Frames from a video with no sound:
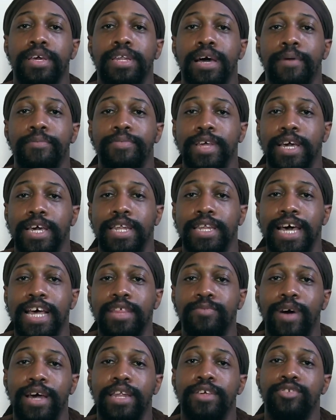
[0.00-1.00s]
You know what I'm saying?
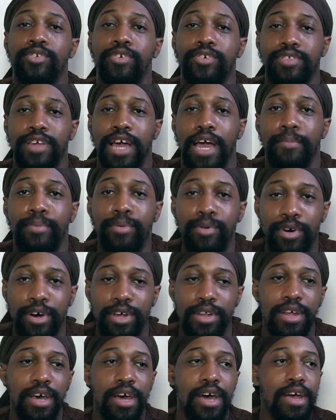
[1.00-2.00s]
That's why the songs are
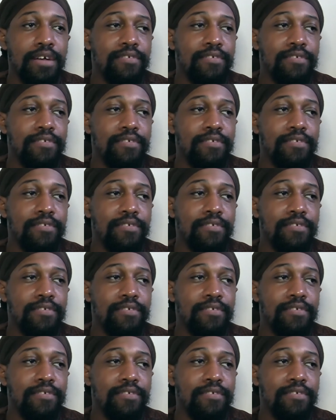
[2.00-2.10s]
important.